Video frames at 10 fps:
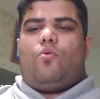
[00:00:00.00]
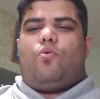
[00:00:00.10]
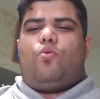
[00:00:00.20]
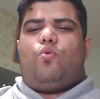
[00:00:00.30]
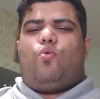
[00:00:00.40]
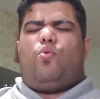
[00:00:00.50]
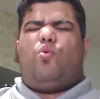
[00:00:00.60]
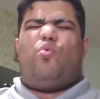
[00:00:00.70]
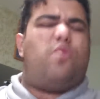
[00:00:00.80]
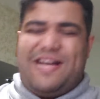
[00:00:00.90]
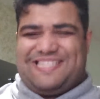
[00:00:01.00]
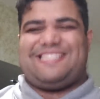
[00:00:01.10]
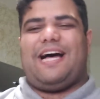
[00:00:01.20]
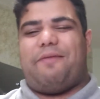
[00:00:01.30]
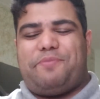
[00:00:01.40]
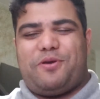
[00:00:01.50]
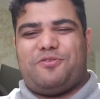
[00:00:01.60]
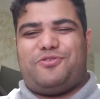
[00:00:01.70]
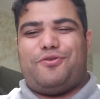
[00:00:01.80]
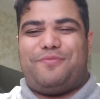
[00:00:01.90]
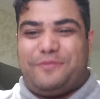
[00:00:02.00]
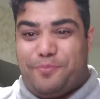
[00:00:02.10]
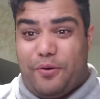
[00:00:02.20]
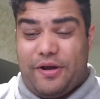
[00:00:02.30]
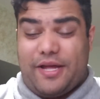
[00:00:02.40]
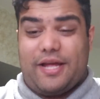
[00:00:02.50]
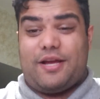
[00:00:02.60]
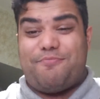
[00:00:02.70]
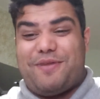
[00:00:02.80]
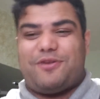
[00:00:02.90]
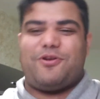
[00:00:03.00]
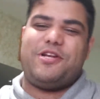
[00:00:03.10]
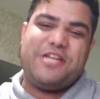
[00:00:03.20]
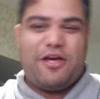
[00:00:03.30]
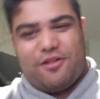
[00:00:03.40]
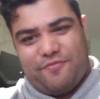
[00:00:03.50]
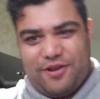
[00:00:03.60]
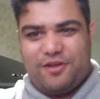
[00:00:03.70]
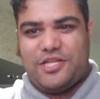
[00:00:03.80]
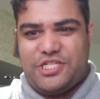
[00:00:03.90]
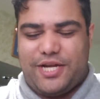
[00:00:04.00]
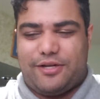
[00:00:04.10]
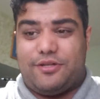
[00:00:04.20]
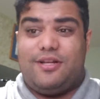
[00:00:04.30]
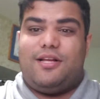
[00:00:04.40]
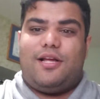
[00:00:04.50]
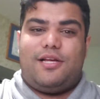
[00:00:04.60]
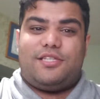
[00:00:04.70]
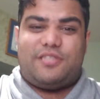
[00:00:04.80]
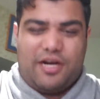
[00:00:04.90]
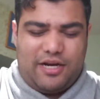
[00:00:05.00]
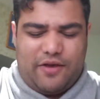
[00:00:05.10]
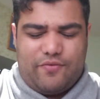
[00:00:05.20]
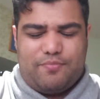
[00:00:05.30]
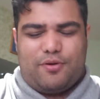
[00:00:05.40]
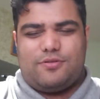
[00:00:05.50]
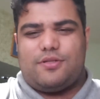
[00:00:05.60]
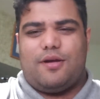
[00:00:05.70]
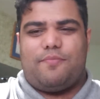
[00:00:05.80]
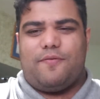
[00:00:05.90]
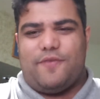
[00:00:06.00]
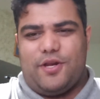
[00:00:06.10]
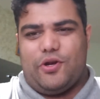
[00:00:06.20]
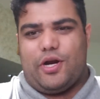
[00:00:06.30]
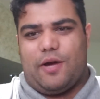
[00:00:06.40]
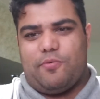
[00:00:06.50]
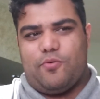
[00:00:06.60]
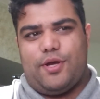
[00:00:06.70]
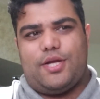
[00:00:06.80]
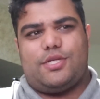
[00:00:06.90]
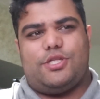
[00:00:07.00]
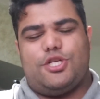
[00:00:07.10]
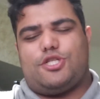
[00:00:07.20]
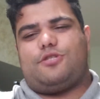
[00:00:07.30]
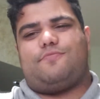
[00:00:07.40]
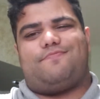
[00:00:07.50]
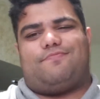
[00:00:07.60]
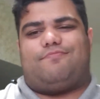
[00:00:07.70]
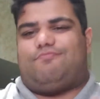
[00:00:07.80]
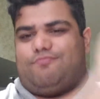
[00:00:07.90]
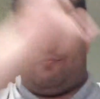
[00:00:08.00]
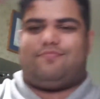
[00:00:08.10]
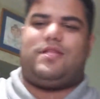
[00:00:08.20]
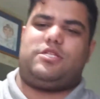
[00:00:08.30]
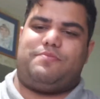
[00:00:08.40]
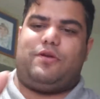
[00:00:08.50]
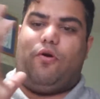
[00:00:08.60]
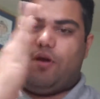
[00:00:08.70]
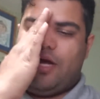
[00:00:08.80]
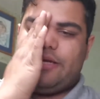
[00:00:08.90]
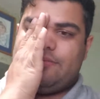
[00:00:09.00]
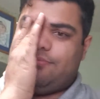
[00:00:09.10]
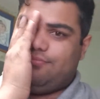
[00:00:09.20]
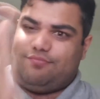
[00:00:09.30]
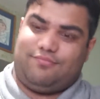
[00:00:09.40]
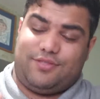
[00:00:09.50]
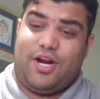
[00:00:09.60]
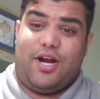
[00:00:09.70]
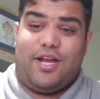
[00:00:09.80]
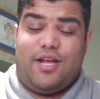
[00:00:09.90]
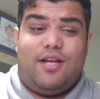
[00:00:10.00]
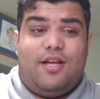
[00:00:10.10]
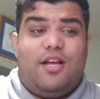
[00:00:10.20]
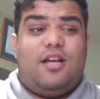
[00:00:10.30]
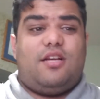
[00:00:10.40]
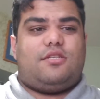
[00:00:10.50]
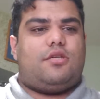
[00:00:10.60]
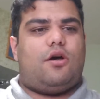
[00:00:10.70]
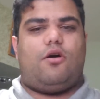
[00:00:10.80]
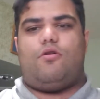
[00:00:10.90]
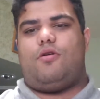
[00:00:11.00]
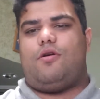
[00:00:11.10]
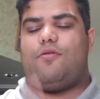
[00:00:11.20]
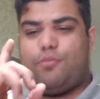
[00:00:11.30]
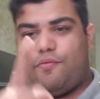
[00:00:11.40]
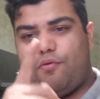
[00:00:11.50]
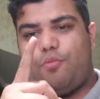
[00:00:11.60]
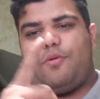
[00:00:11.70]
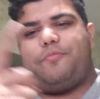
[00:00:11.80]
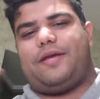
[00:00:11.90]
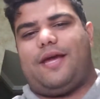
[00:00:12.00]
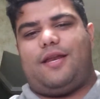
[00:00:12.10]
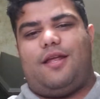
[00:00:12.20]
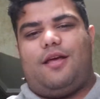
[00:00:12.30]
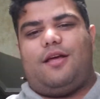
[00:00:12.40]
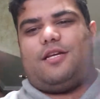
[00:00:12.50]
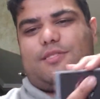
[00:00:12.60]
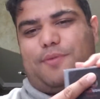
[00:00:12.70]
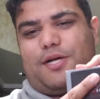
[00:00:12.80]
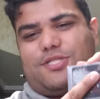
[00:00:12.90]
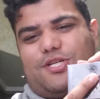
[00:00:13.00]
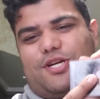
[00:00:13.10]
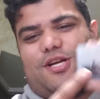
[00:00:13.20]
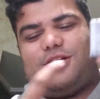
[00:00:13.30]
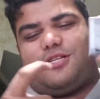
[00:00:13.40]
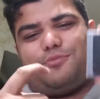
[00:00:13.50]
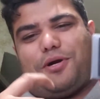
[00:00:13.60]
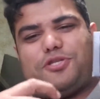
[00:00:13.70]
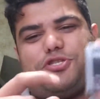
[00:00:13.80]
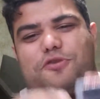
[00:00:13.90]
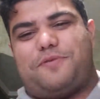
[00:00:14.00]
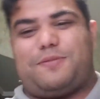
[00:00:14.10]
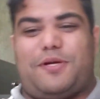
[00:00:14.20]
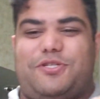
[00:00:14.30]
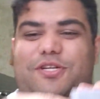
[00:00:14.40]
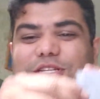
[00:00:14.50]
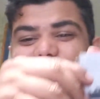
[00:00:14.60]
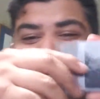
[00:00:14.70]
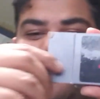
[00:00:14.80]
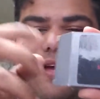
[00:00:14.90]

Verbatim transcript: What's up YouTube, it's your boy again, coming back to another video on this channel. Sorry I haven't posted up a video in a couple weeks, just things have been going on, sorry. So, before we begin, sponsor, Spar Soap is sponsoring this video